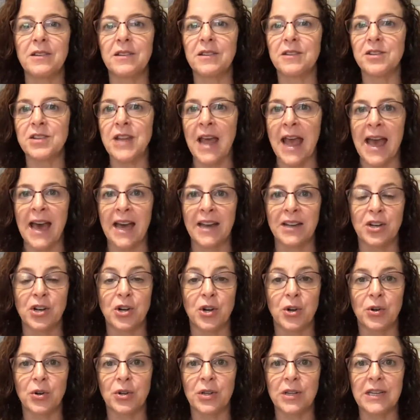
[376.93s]
had an
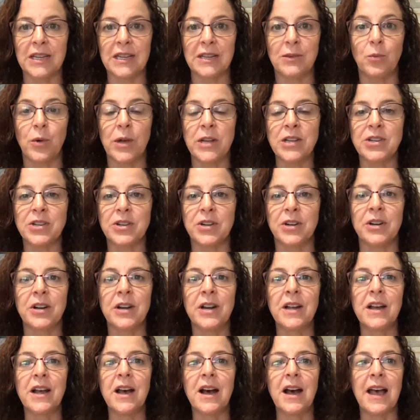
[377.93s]
early
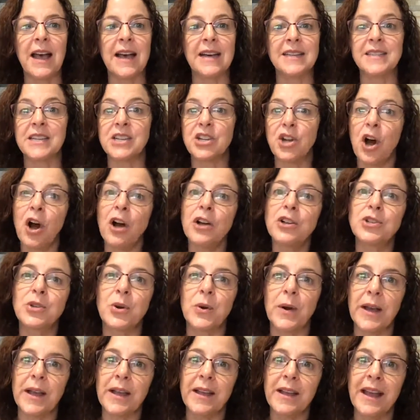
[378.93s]
winter as a dog
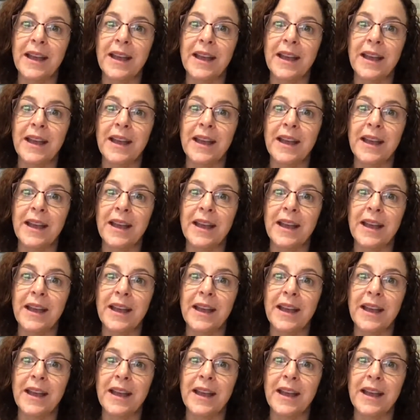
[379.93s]
toy.